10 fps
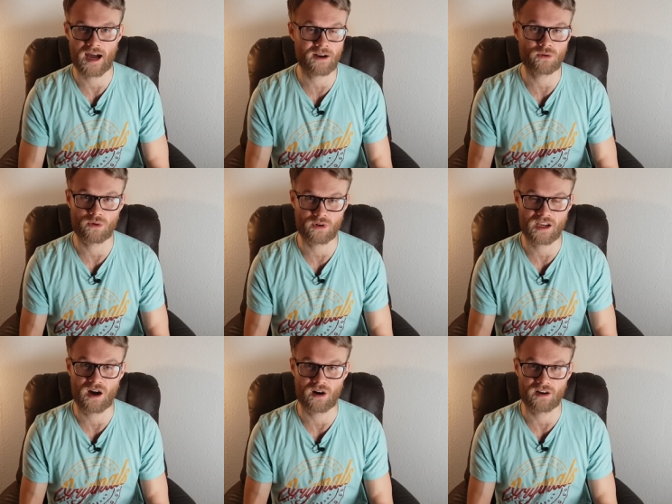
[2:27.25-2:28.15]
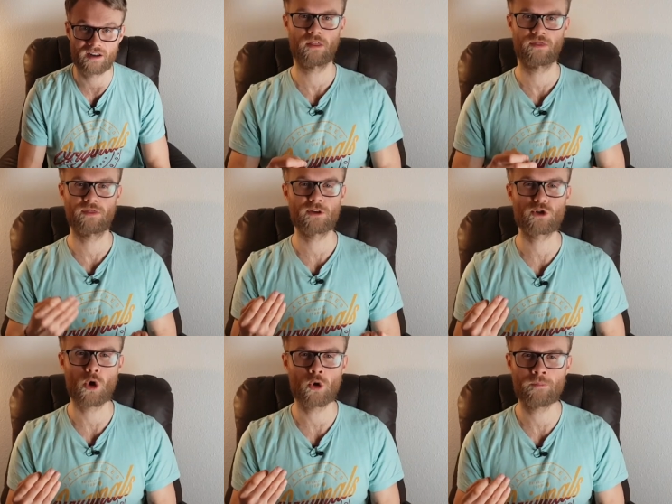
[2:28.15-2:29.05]
I don't own a car. The
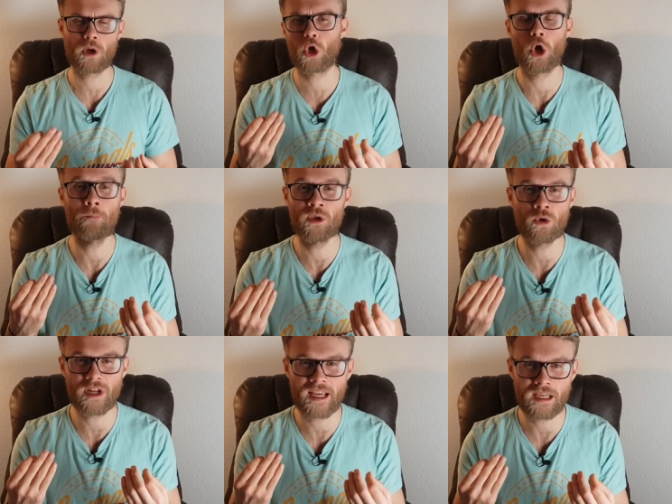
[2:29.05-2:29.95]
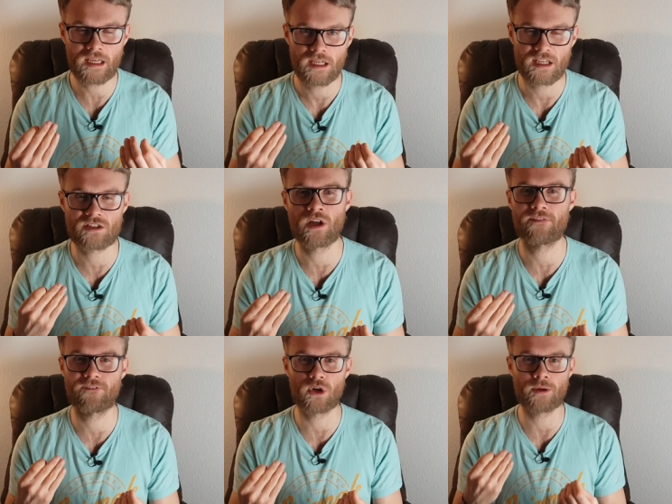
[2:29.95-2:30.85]
term commuting is
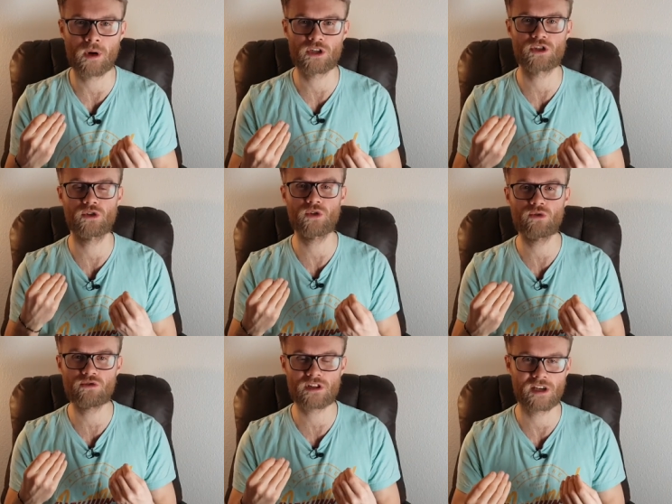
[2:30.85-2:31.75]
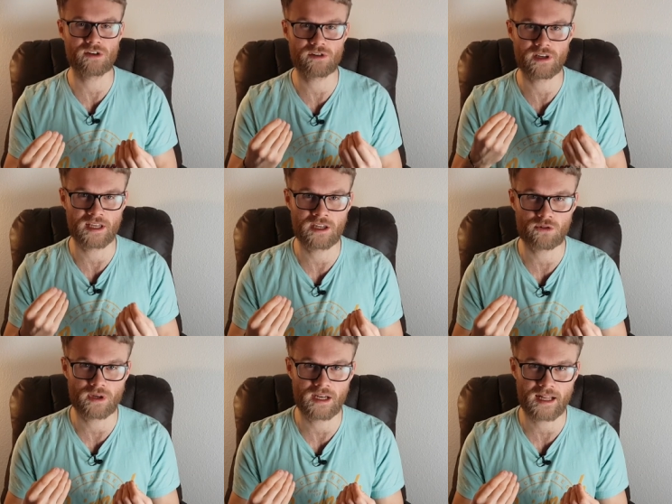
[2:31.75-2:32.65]
not very much used here in
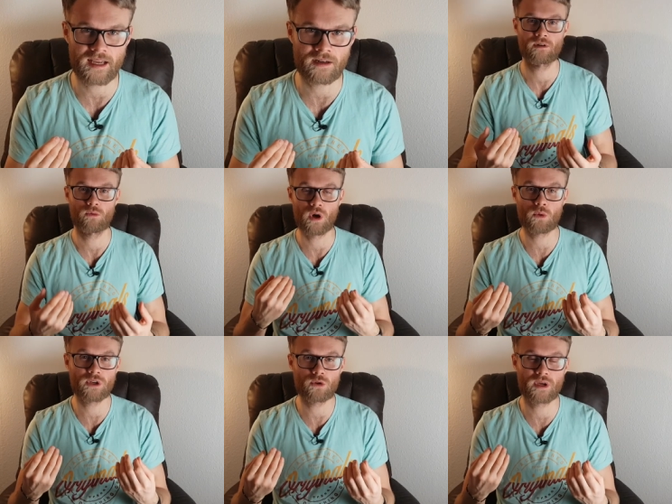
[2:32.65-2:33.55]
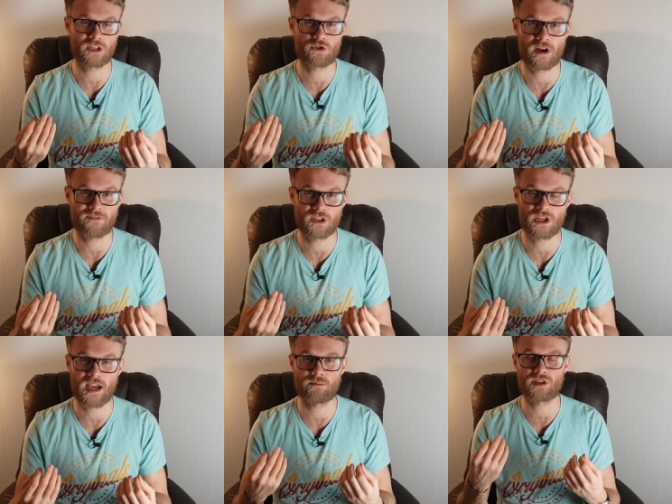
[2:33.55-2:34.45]
Greenland. Well, we do get traffic
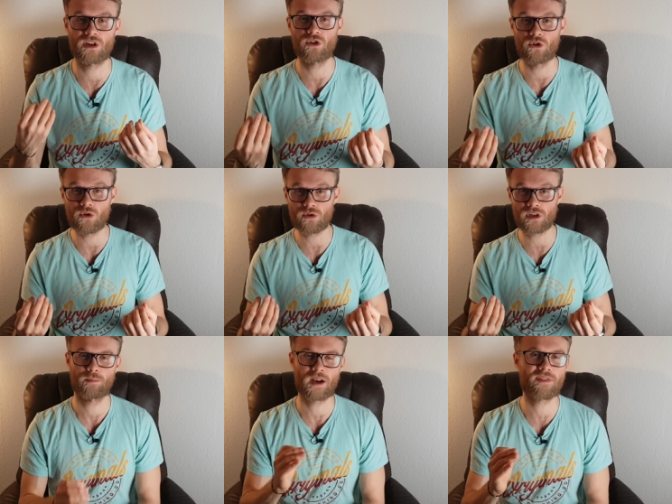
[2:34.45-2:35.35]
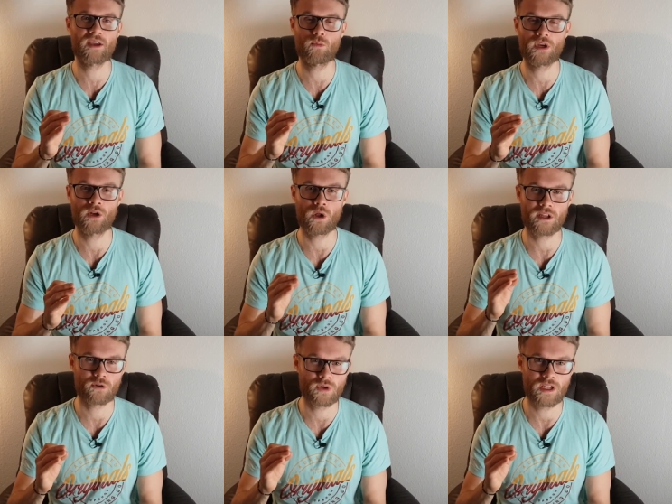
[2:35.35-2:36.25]
jams in Nuuk, but I think we can all
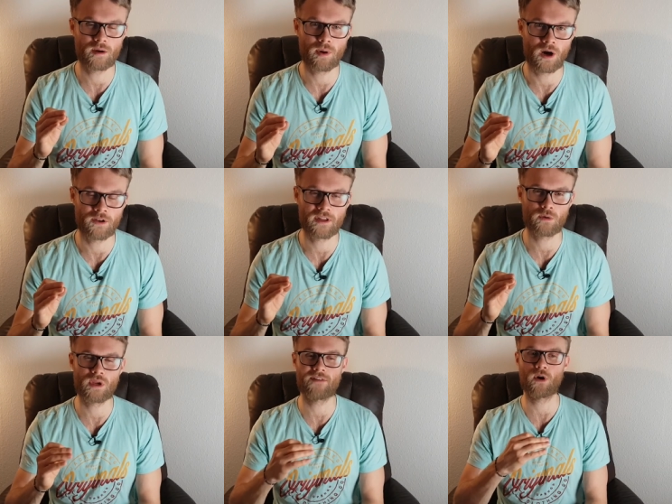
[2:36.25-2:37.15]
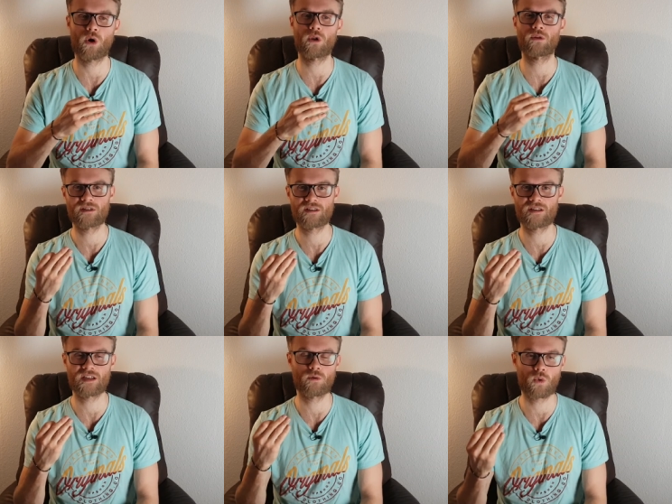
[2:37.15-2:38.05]
agree upon that we have all
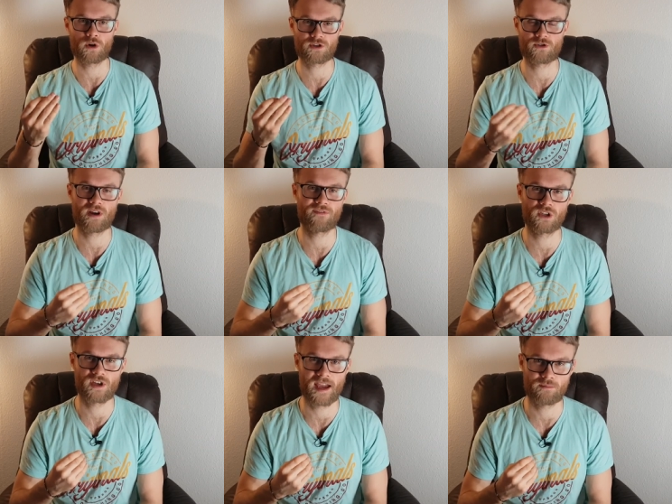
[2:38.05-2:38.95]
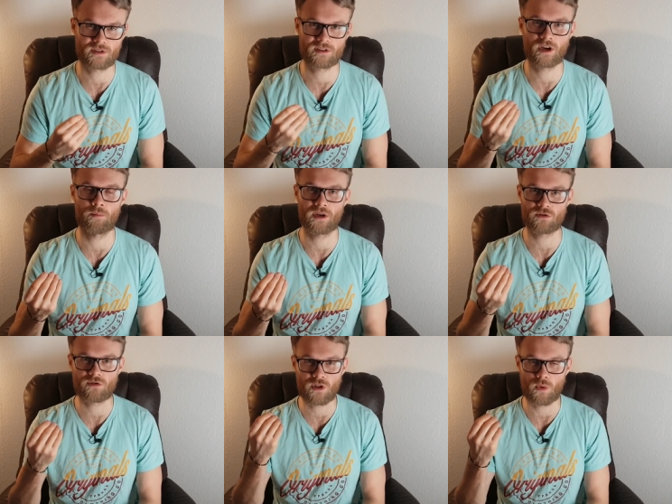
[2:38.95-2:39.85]
seen worse traffic jams
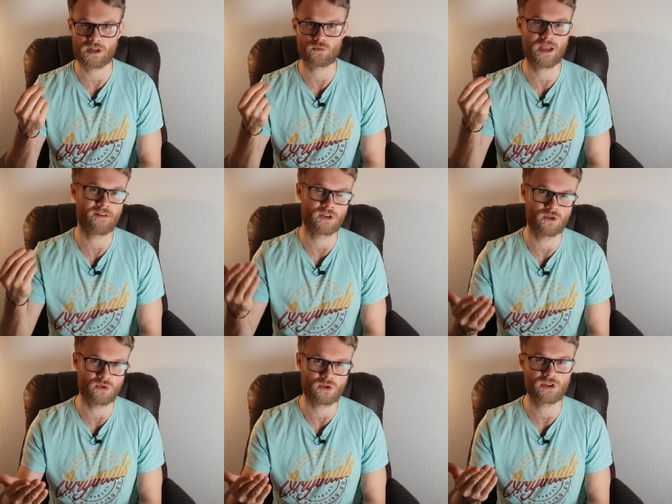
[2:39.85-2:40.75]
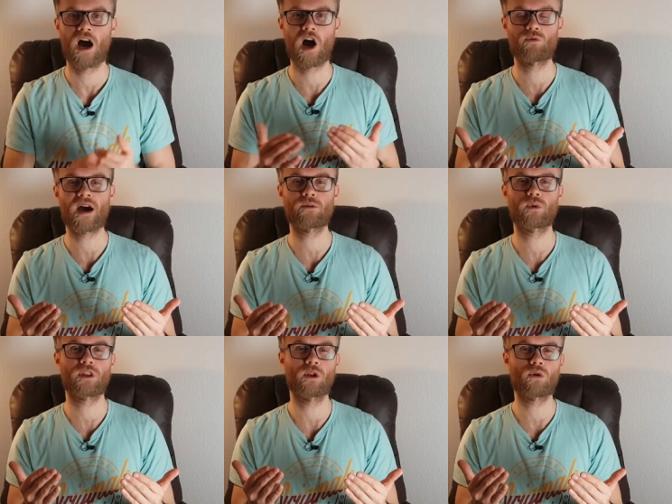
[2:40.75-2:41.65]
compared to the ones we have in Nuuk. A ride
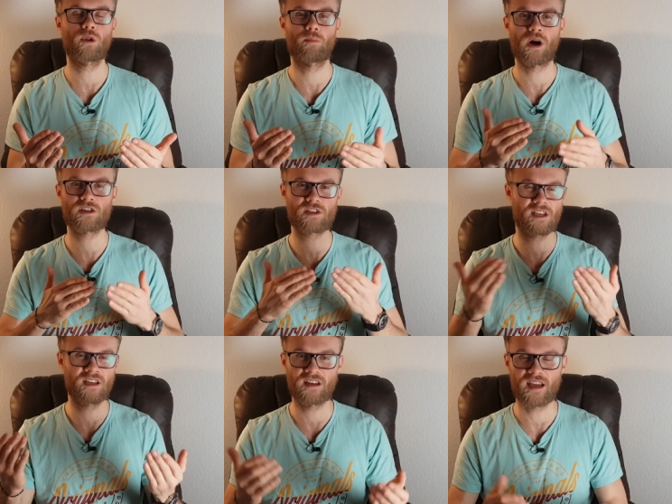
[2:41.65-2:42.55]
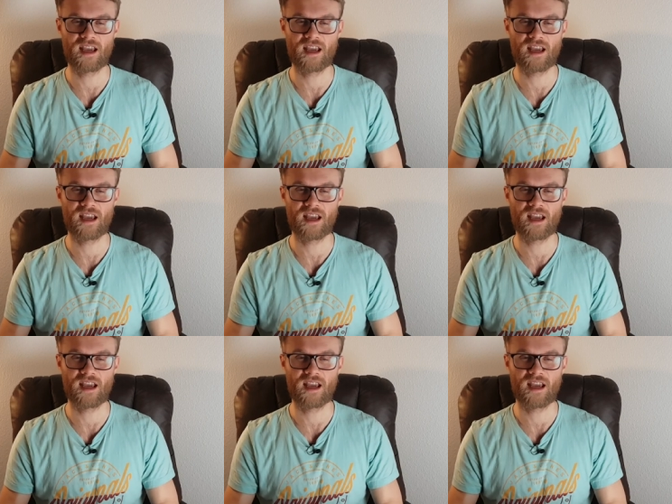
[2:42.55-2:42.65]
with the local bus in